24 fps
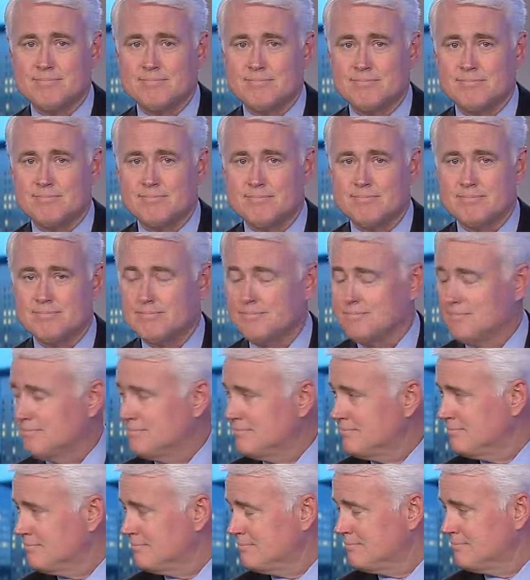
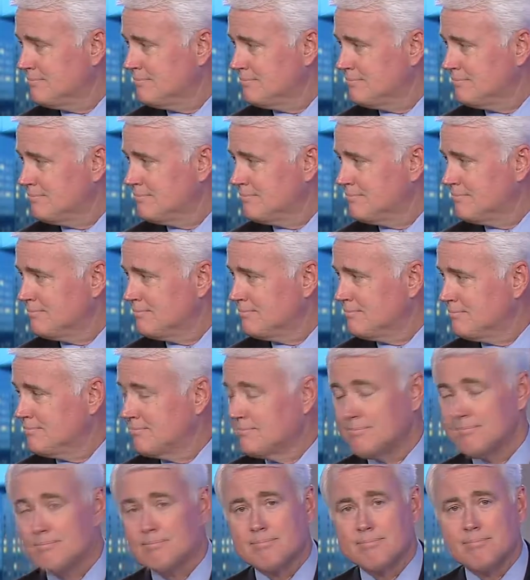
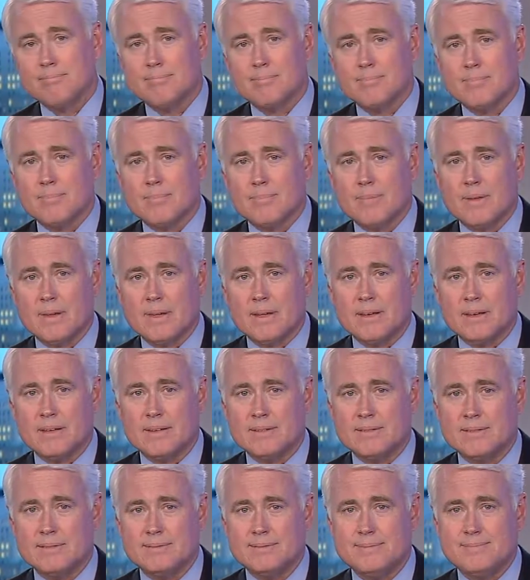
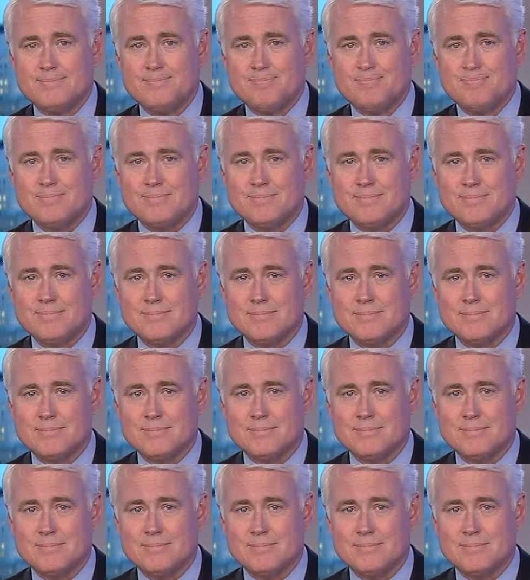The person shown says nothing.